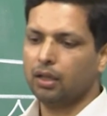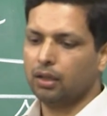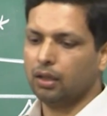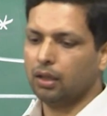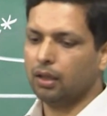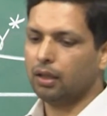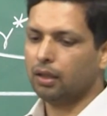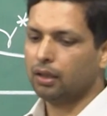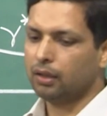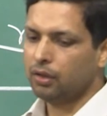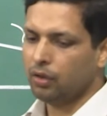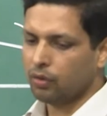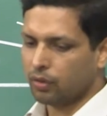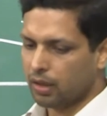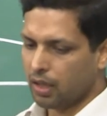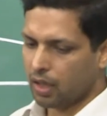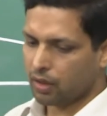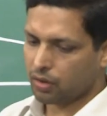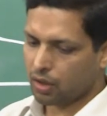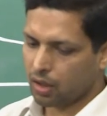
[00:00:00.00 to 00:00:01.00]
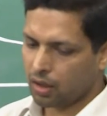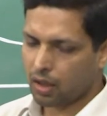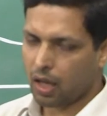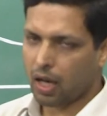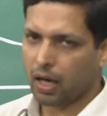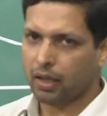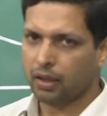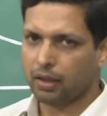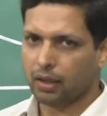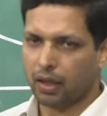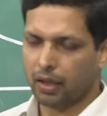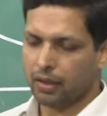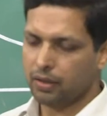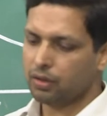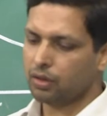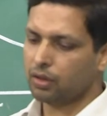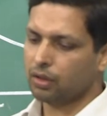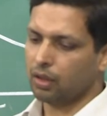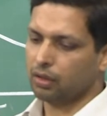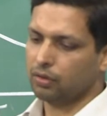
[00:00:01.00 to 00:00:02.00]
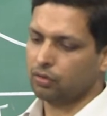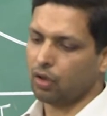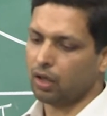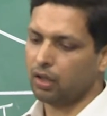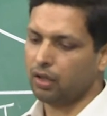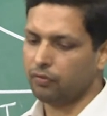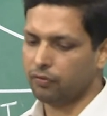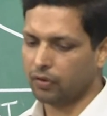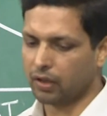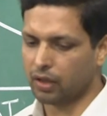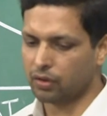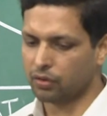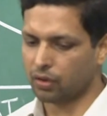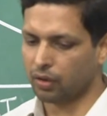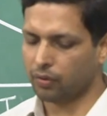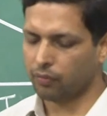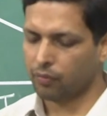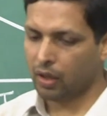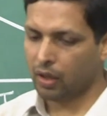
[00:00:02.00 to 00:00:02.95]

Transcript: nucleation and hence solidification.